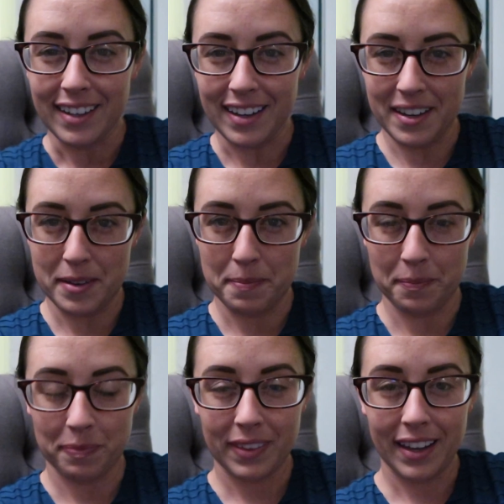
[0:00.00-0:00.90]

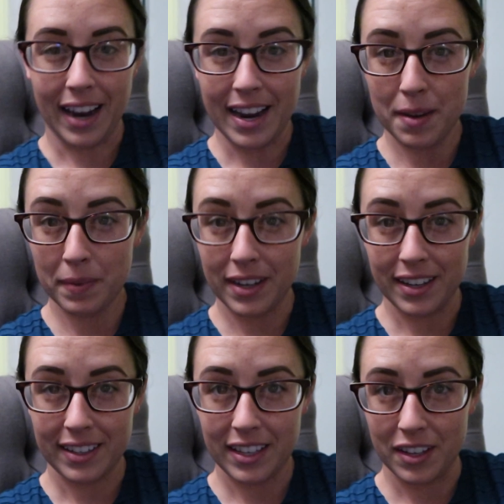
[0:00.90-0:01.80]
Um, I am
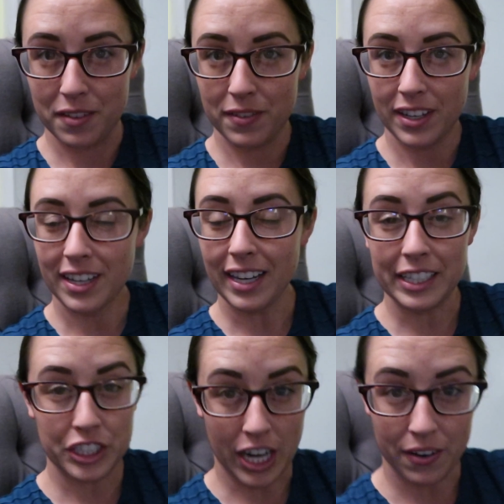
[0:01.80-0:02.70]
gonna give
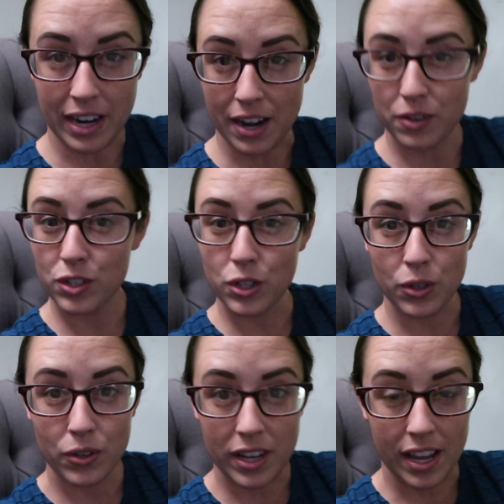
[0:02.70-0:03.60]
a shout out
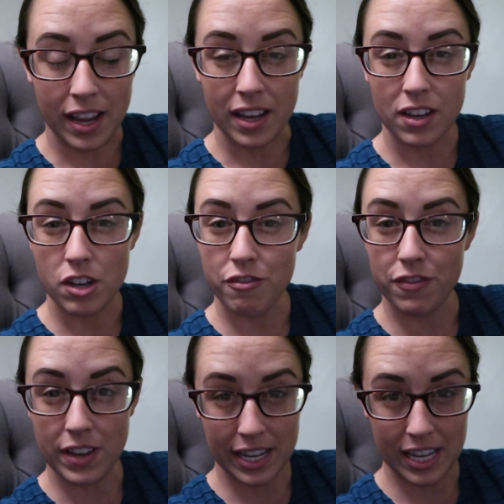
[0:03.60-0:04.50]
to a
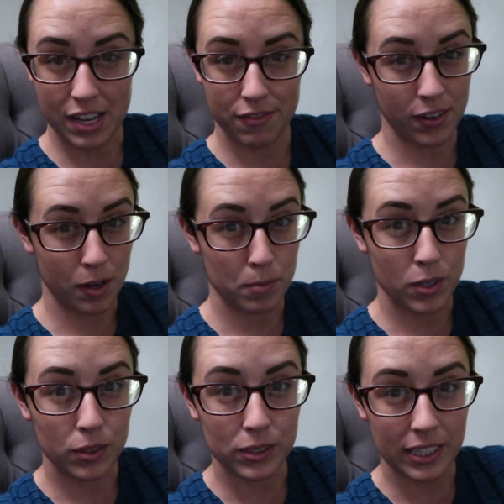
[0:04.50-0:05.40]
Vicky
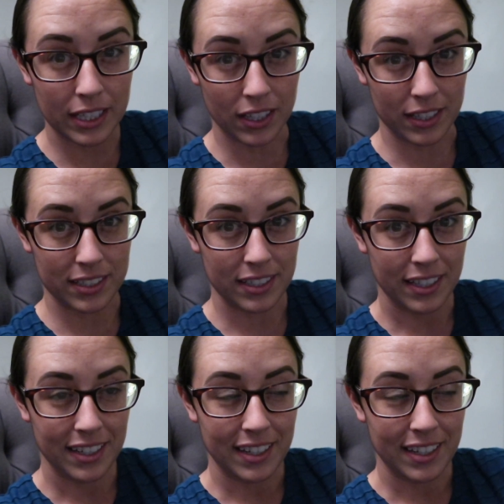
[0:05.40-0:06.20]
from New Zealand.